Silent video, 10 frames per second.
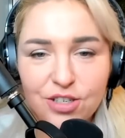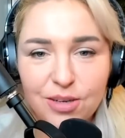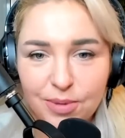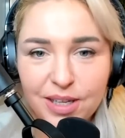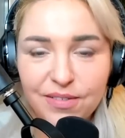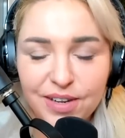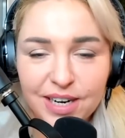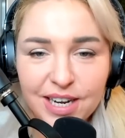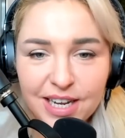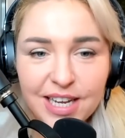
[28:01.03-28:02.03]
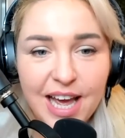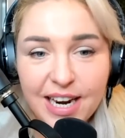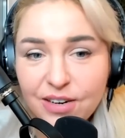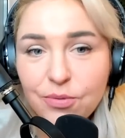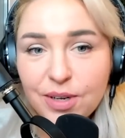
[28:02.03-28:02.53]
actually believe in.
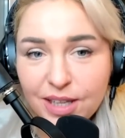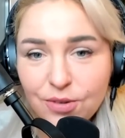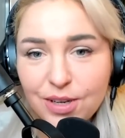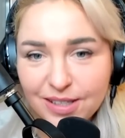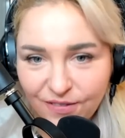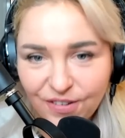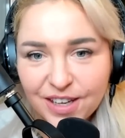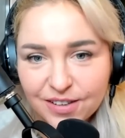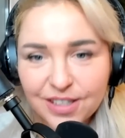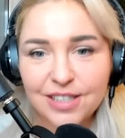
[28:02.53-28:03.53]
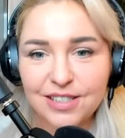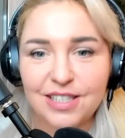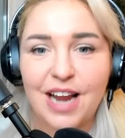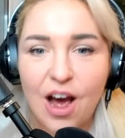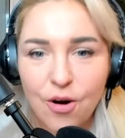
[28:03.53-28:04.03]
And it really, you can feel this
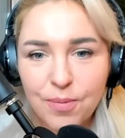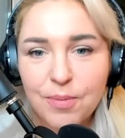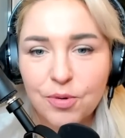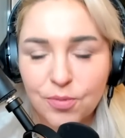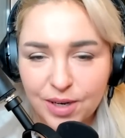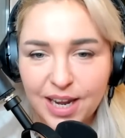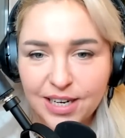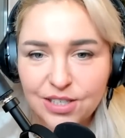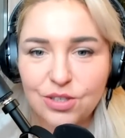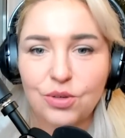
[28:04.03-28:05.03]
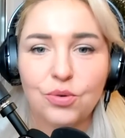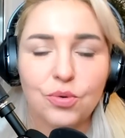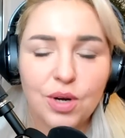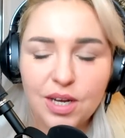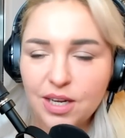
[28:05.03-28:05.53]
in how people relate
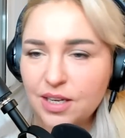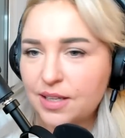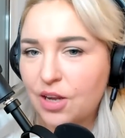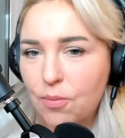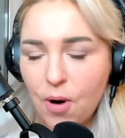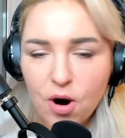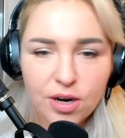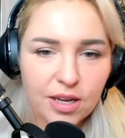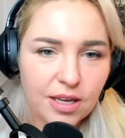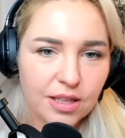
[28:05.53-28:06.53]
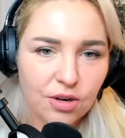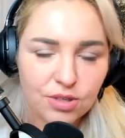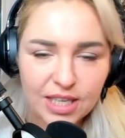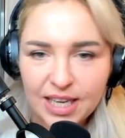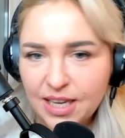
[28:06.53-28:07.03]
to their party, their
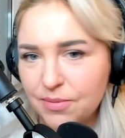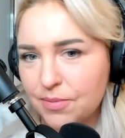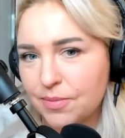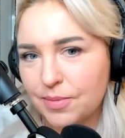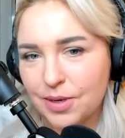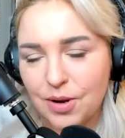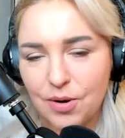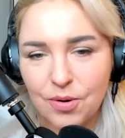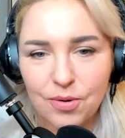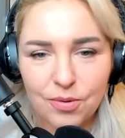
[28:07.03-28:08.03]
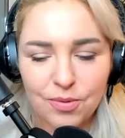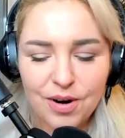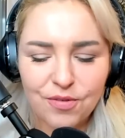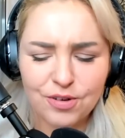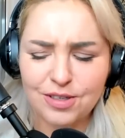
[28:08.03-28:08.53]
team,
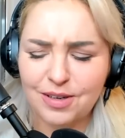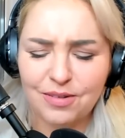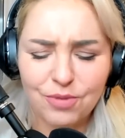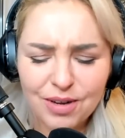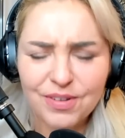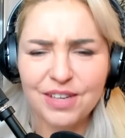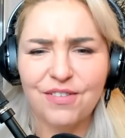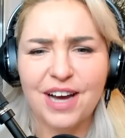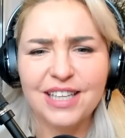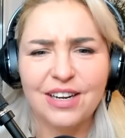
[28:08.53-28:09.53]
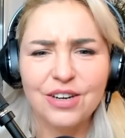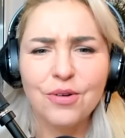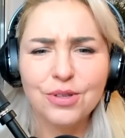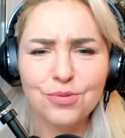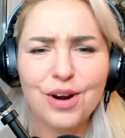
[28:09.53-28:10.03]
red versus, even the fact that,
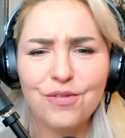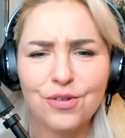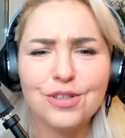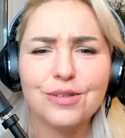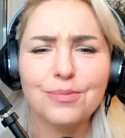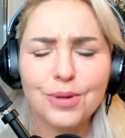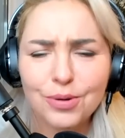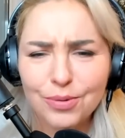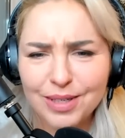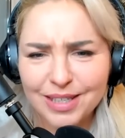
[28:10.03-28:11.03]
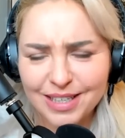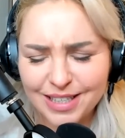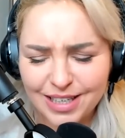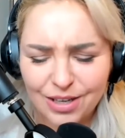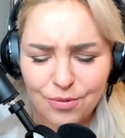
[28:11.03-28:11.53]
it's red versus blue
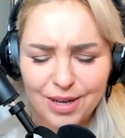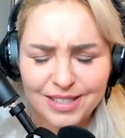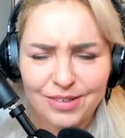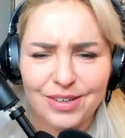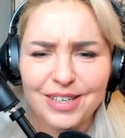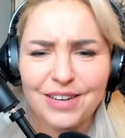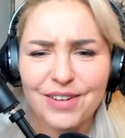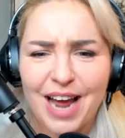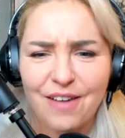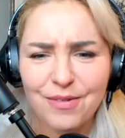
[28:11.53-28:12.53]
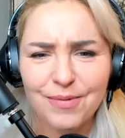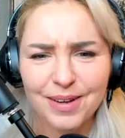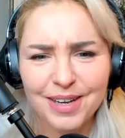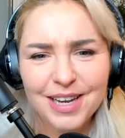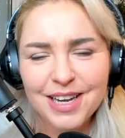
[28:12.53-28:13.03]
in the US. You can even have
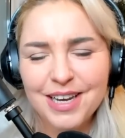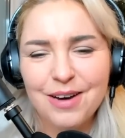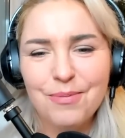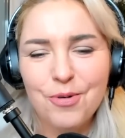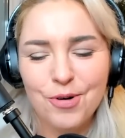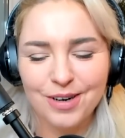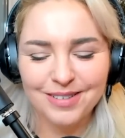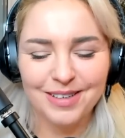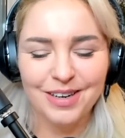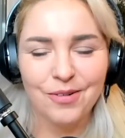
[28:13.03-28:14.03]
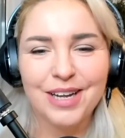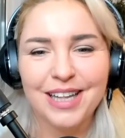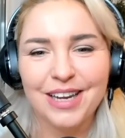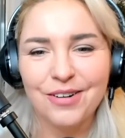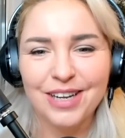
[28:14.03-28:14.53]
a more,
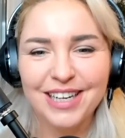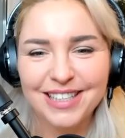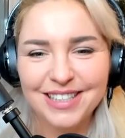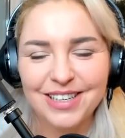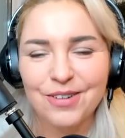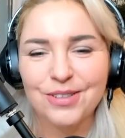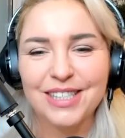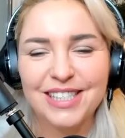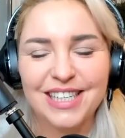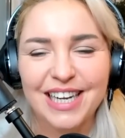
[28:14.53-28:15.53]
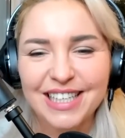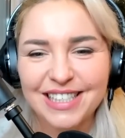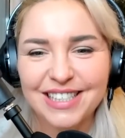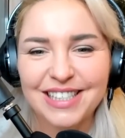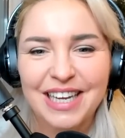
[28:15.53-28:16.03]
clearly,
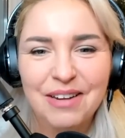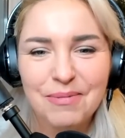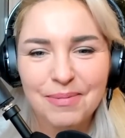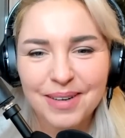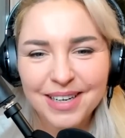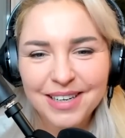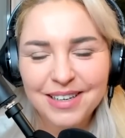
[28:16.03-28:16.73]
distinct team